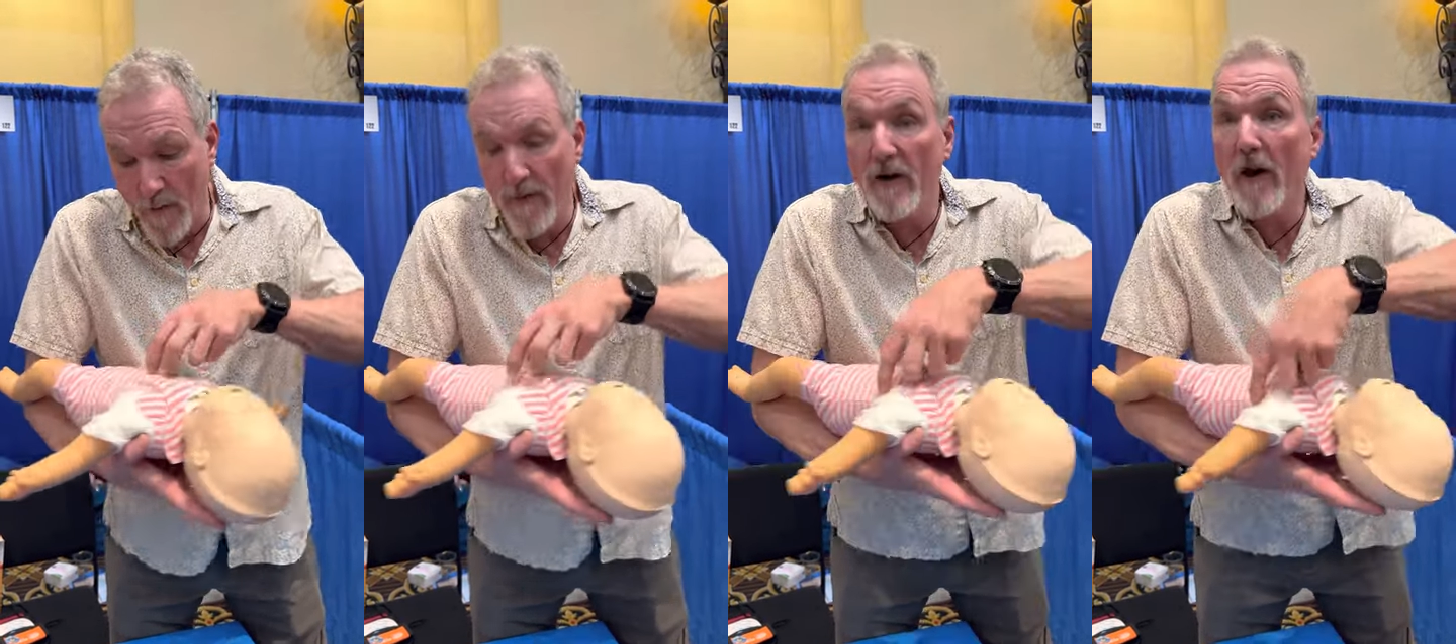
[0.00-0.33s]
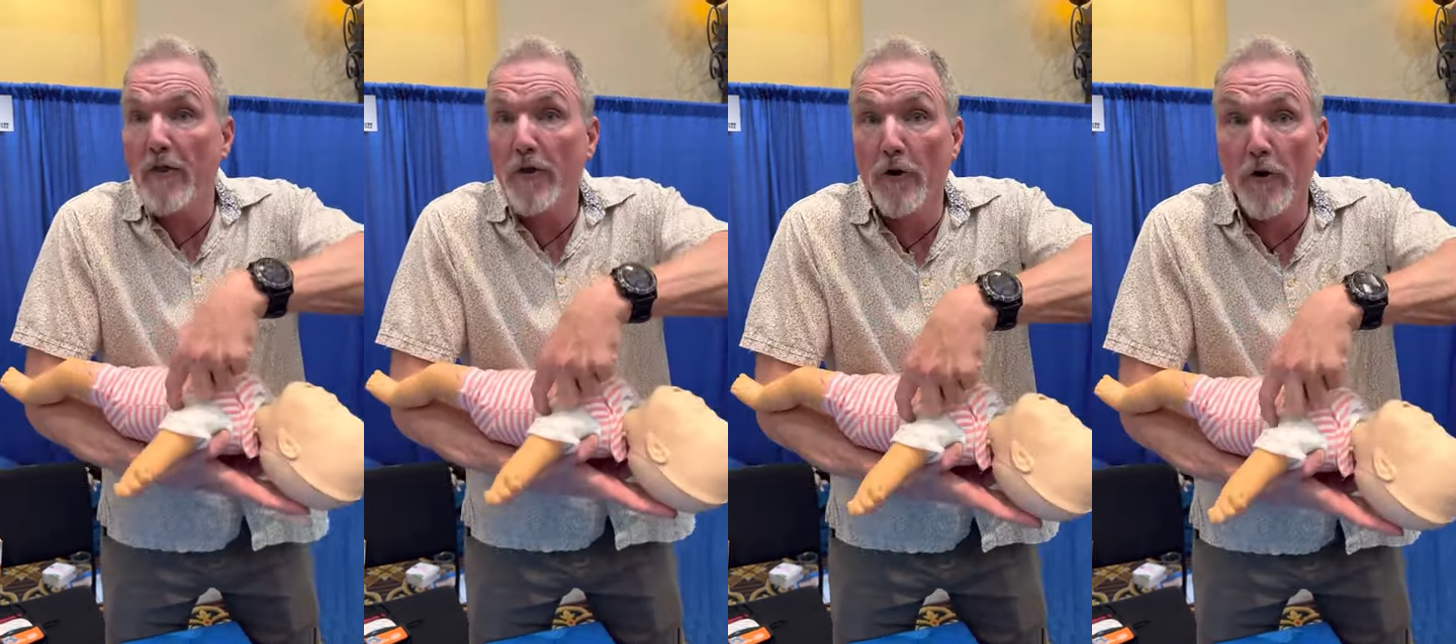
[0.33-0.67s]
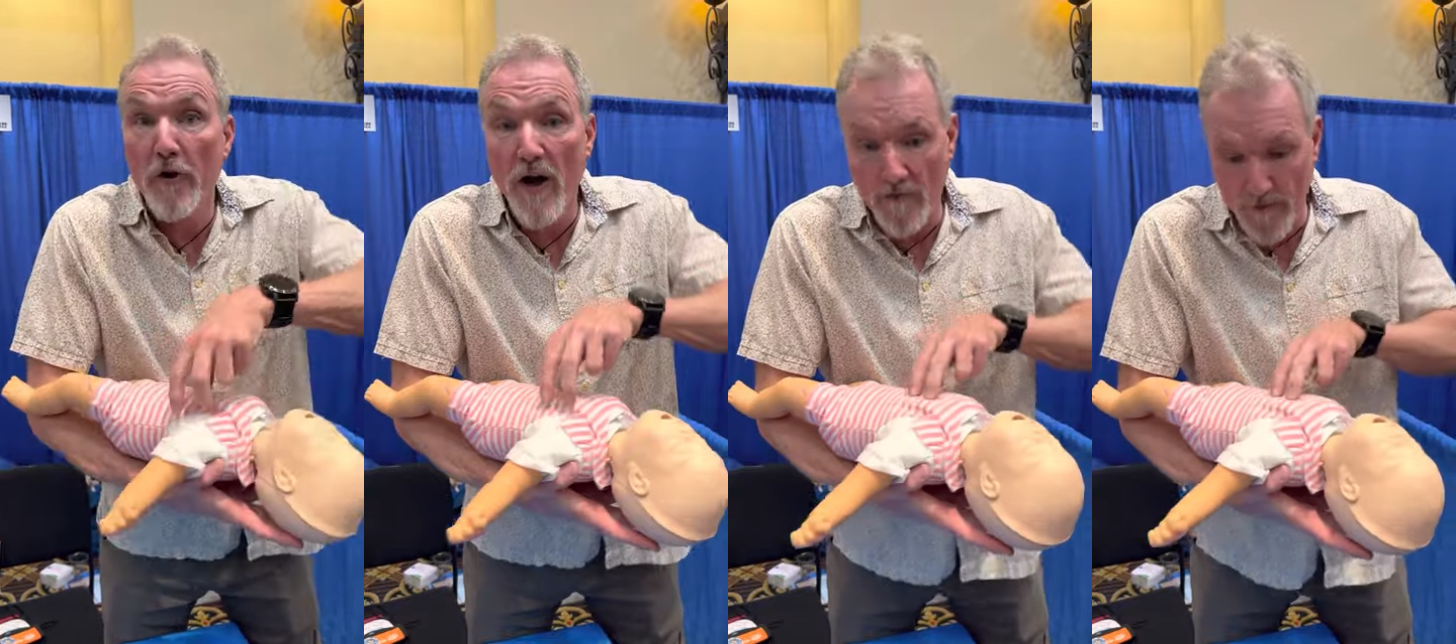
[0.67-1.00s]
About a
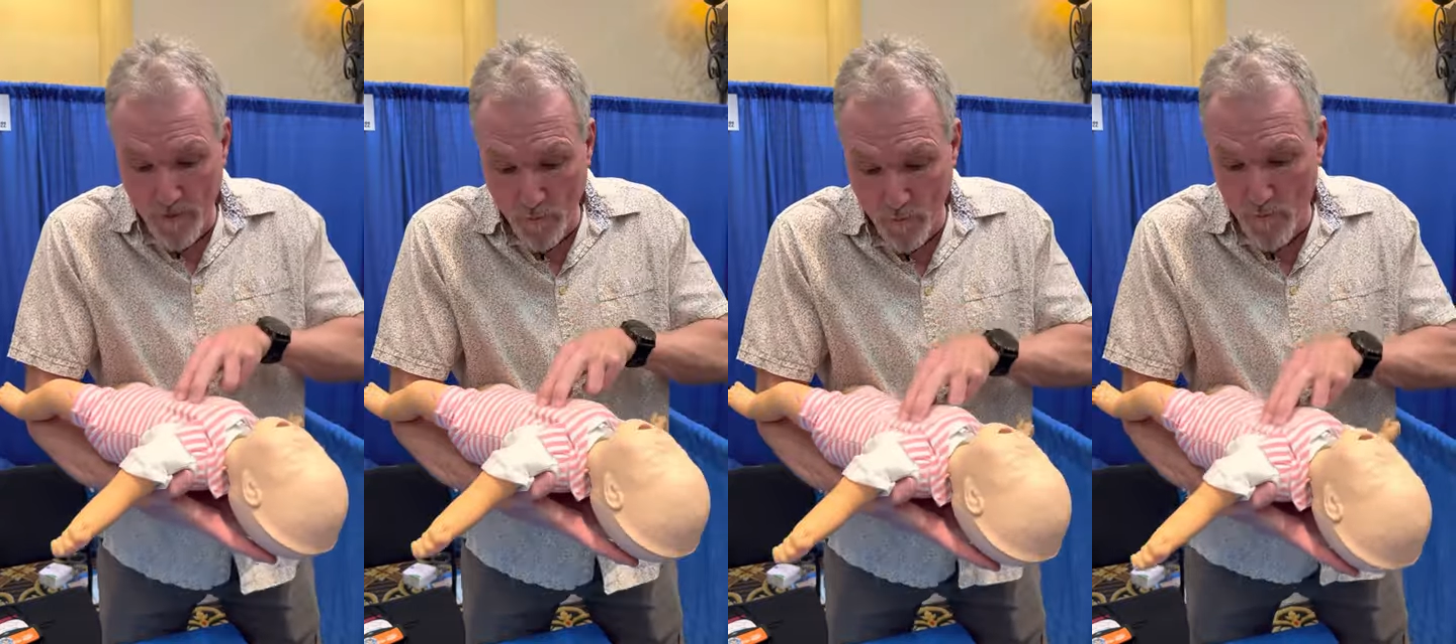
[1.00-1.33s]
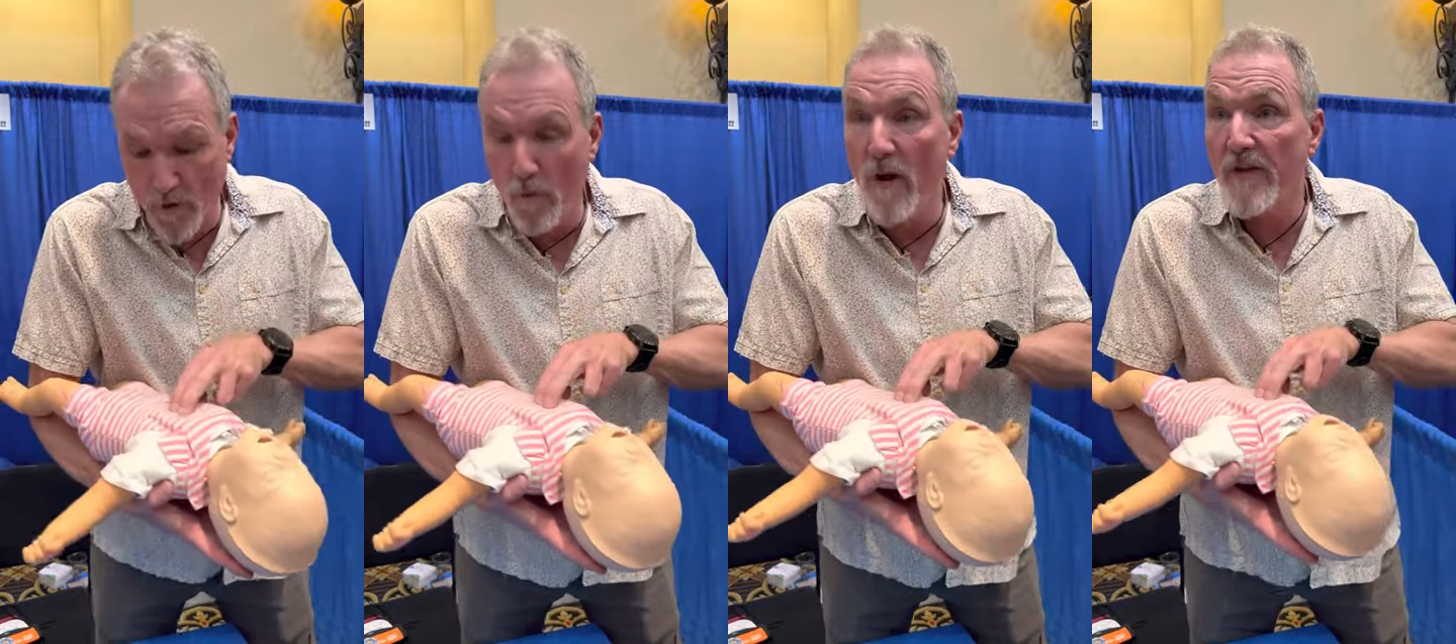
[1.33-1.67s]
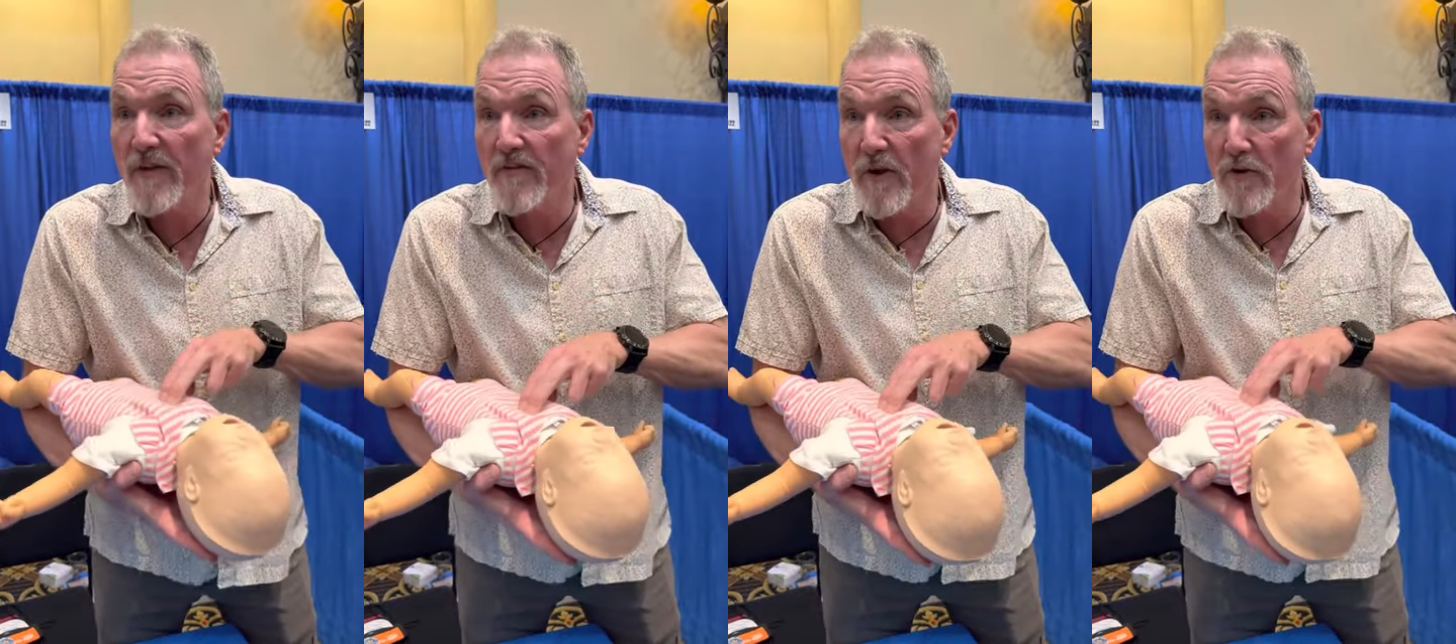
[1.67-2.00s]
third of the, the width
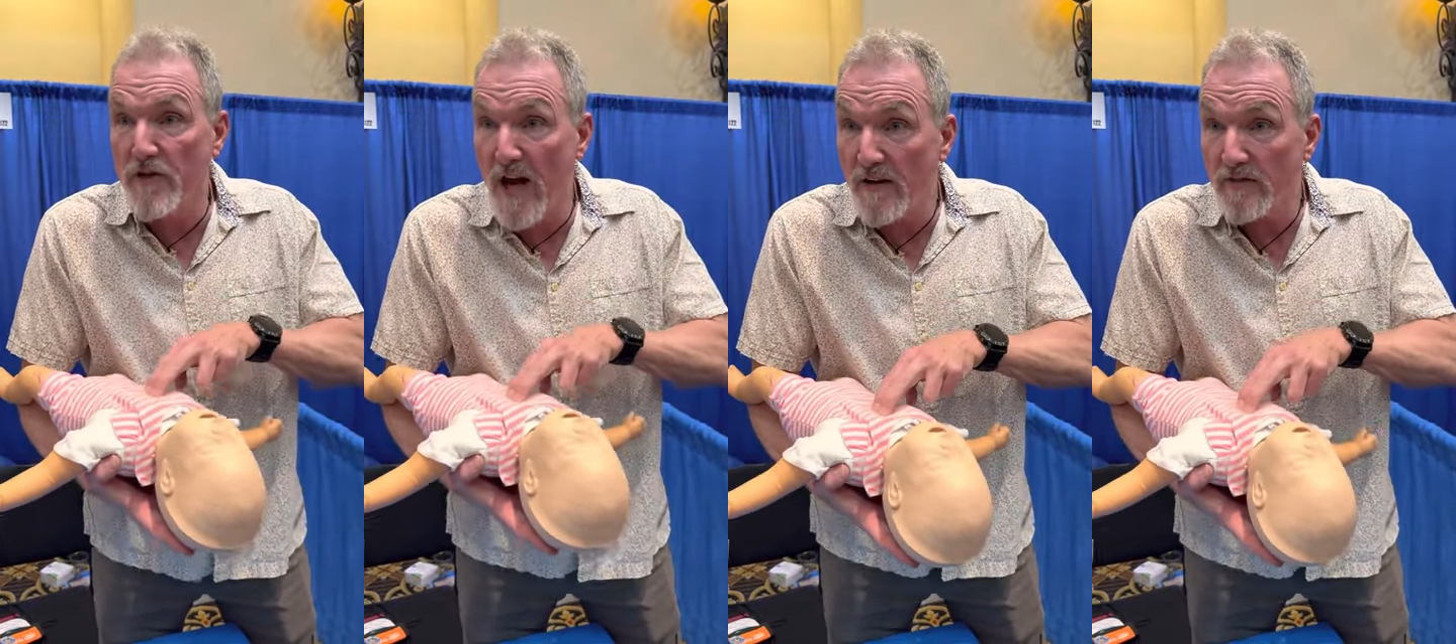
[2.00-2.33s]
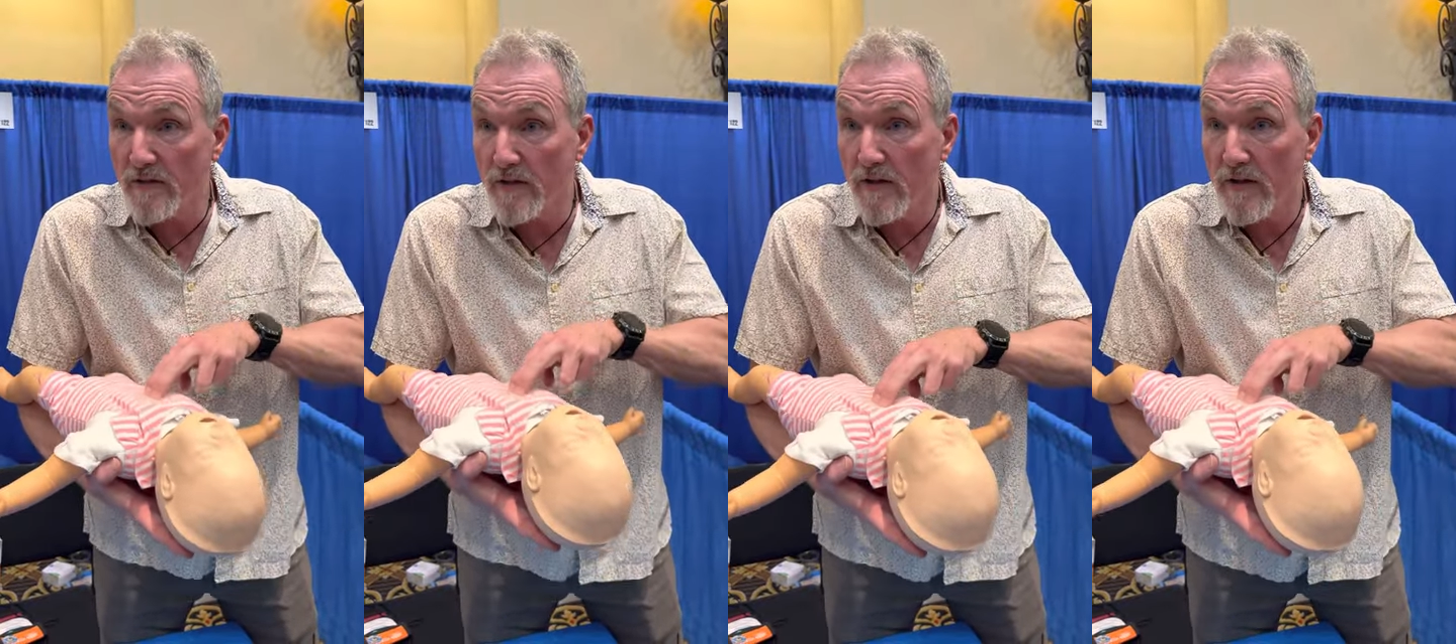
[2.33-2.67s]
of their chest.